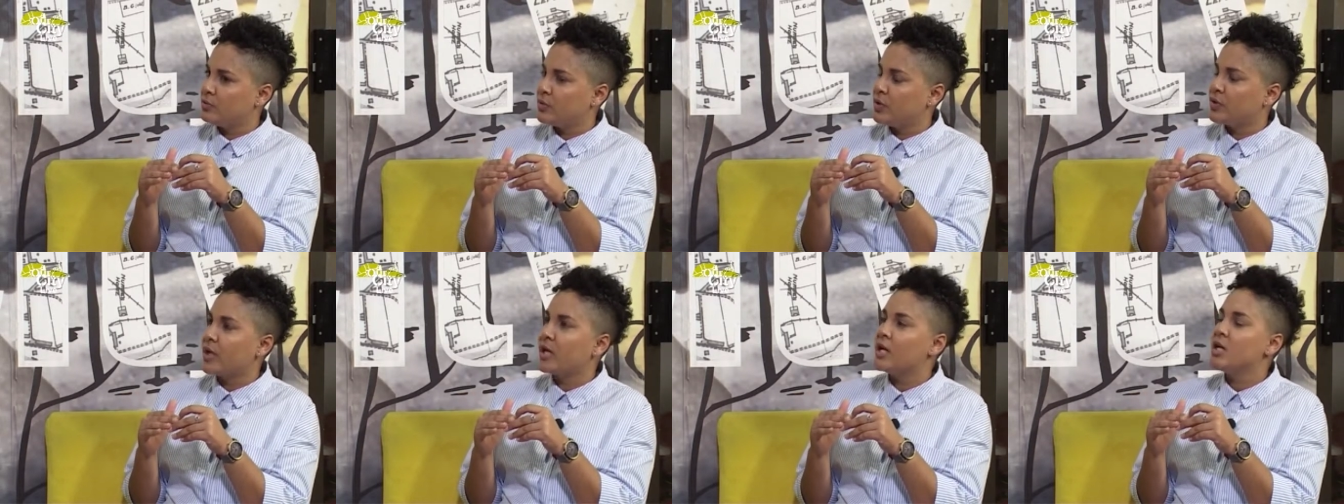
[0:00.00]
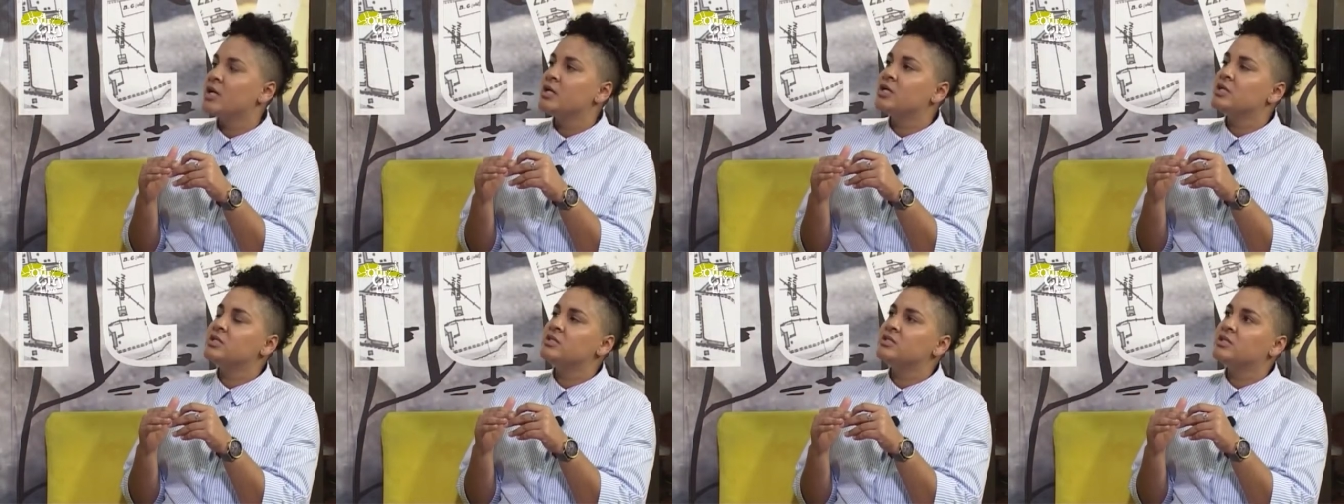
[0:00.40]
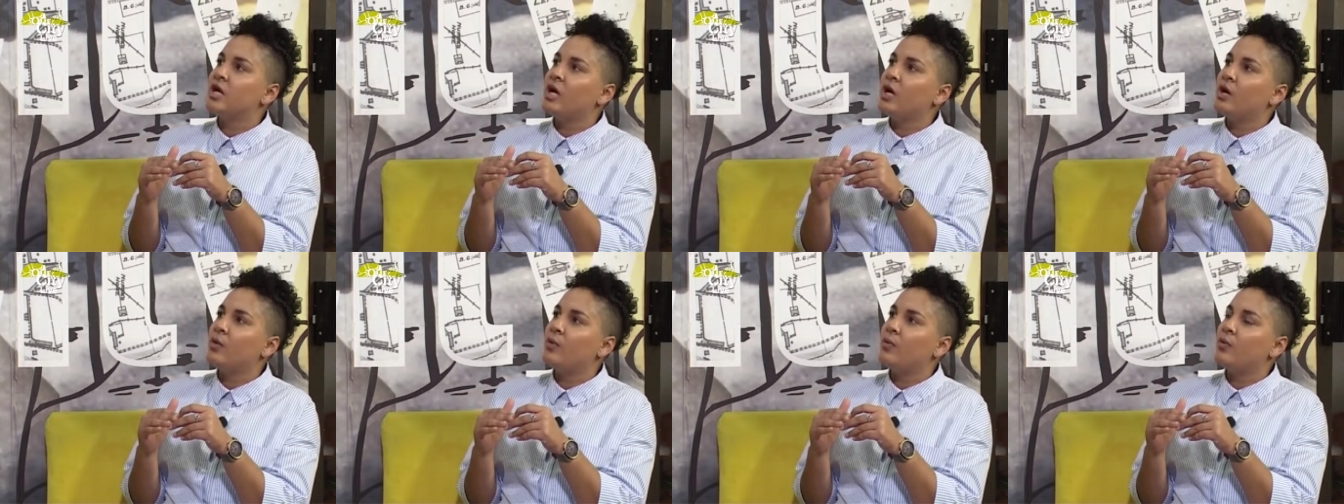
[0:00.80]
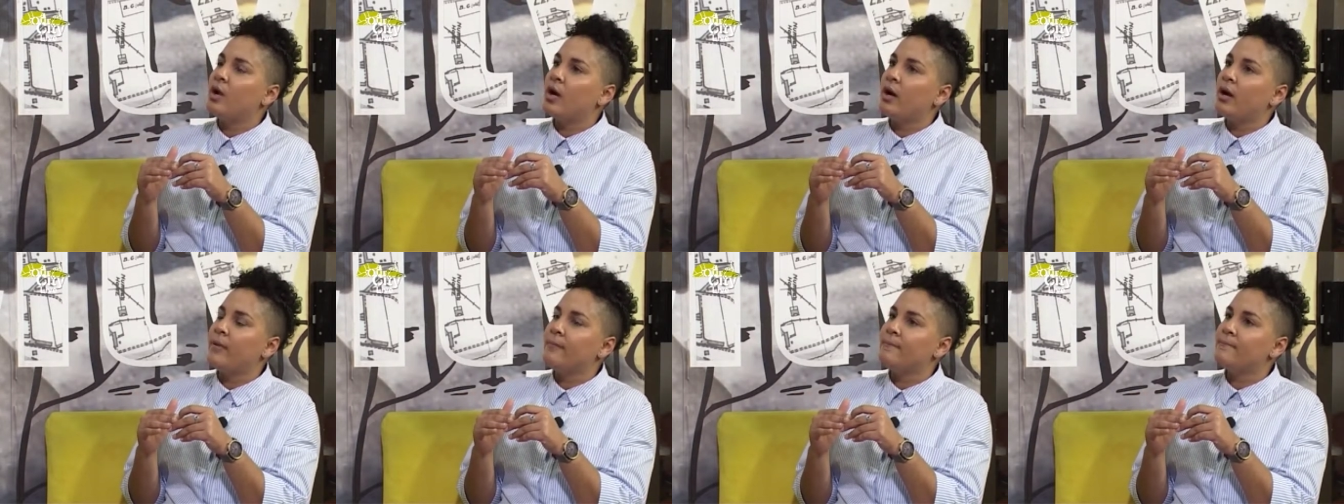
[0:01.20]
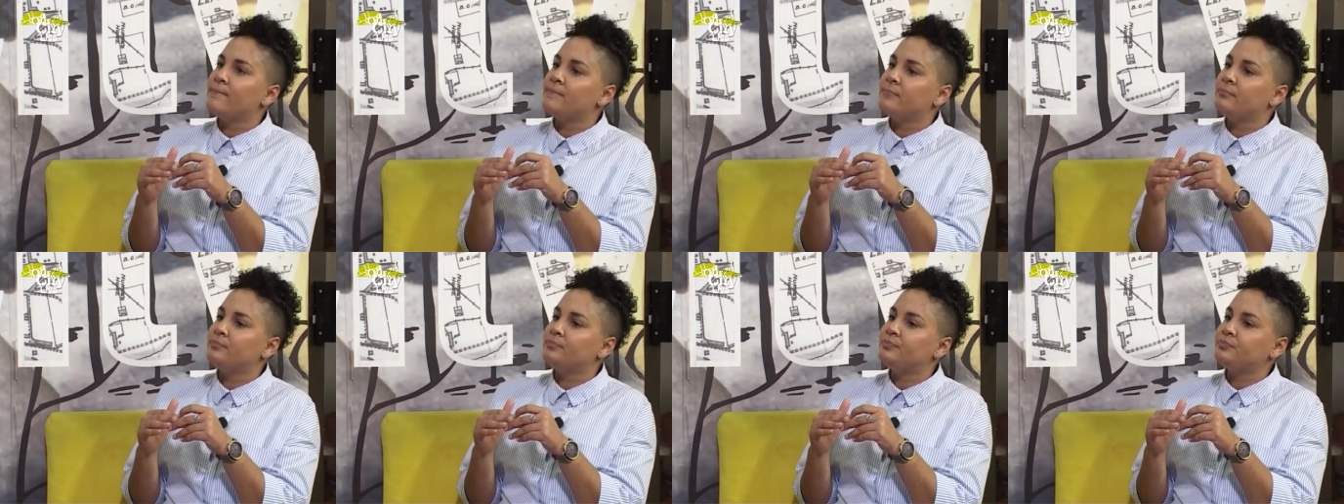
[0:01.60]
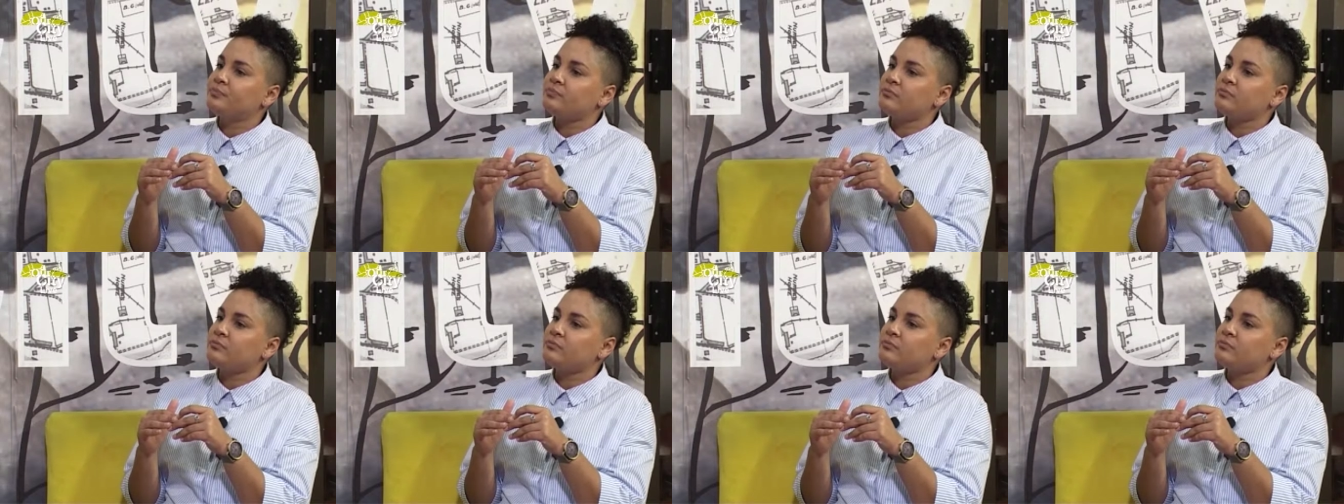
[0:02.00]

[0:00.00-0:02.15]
Okay, so um,